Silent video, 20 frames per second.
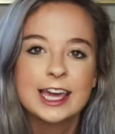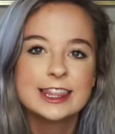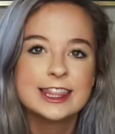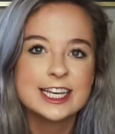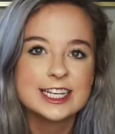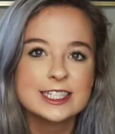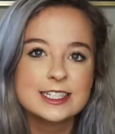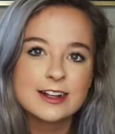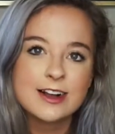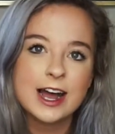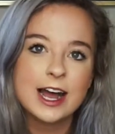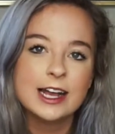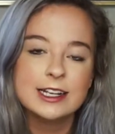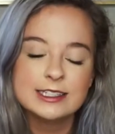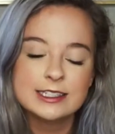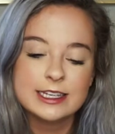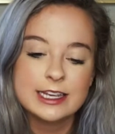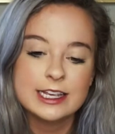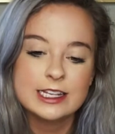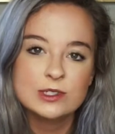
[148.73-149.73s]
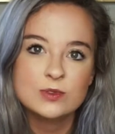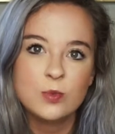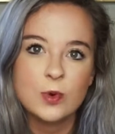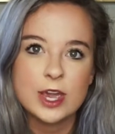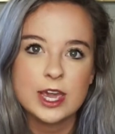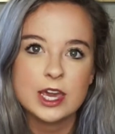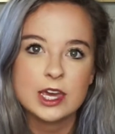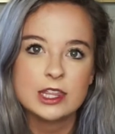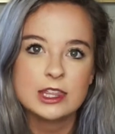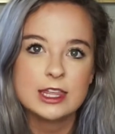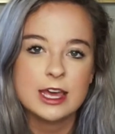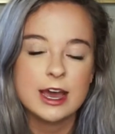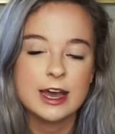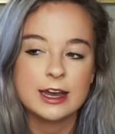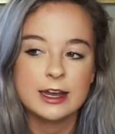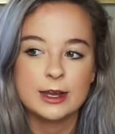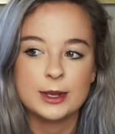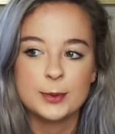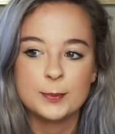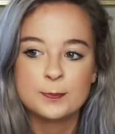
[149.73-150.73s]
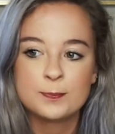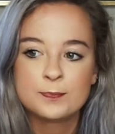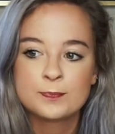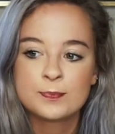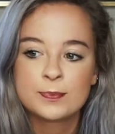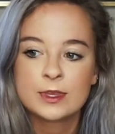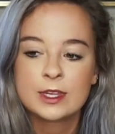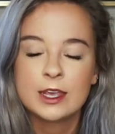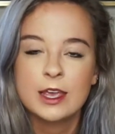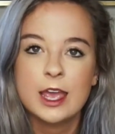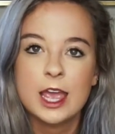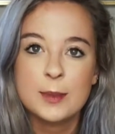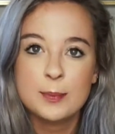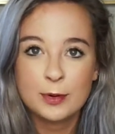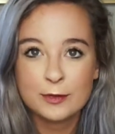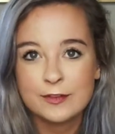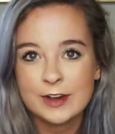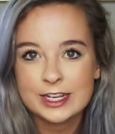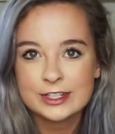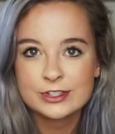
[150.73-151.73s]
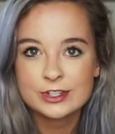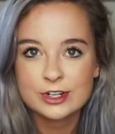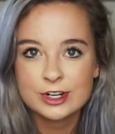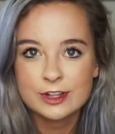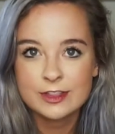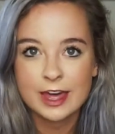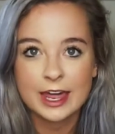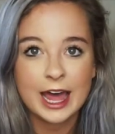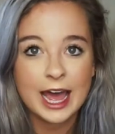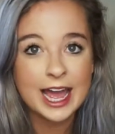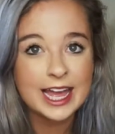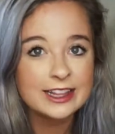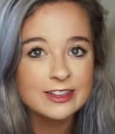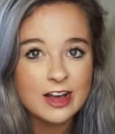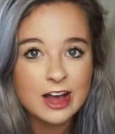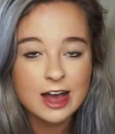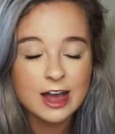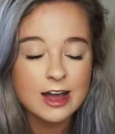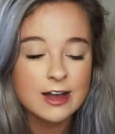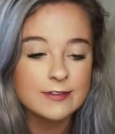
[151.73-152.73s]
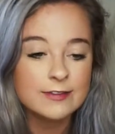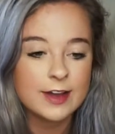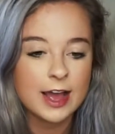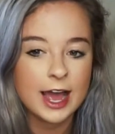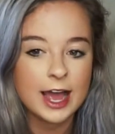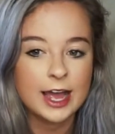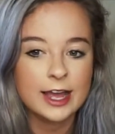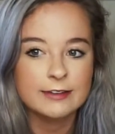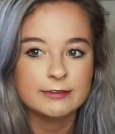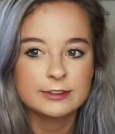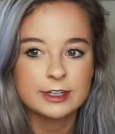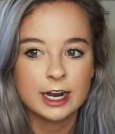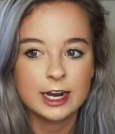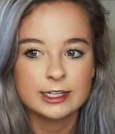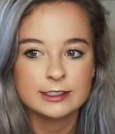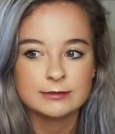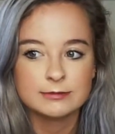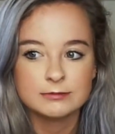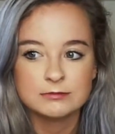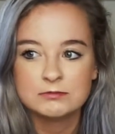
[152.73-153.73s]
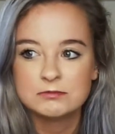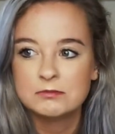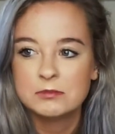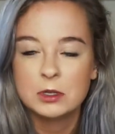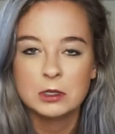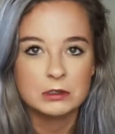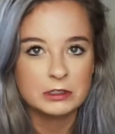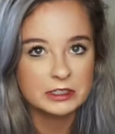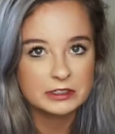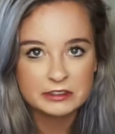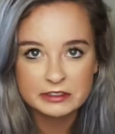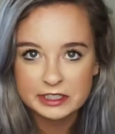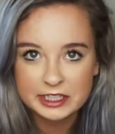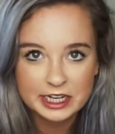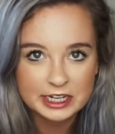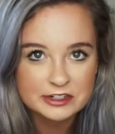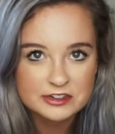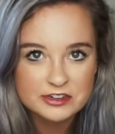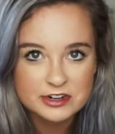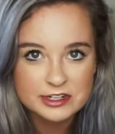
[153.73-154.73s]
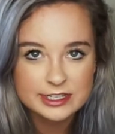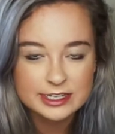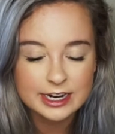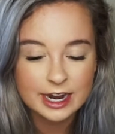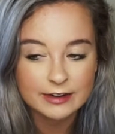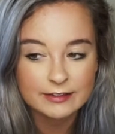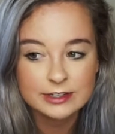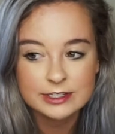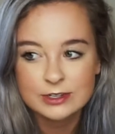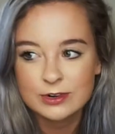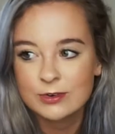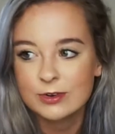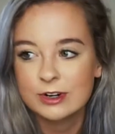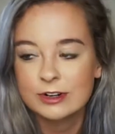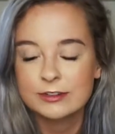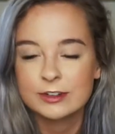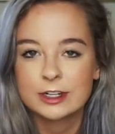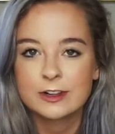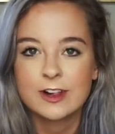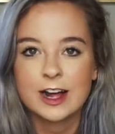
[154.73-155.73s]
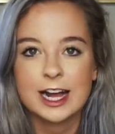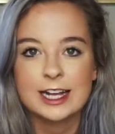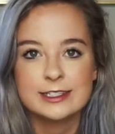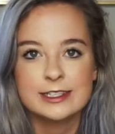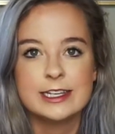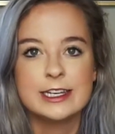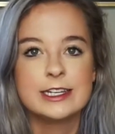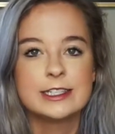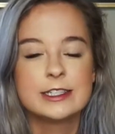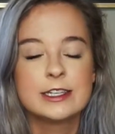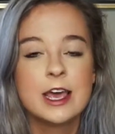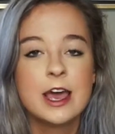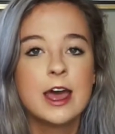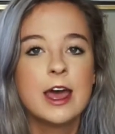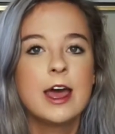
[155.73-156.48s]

This class is with a professor that I love. I've gotten literally hundreds in every single one of her classes.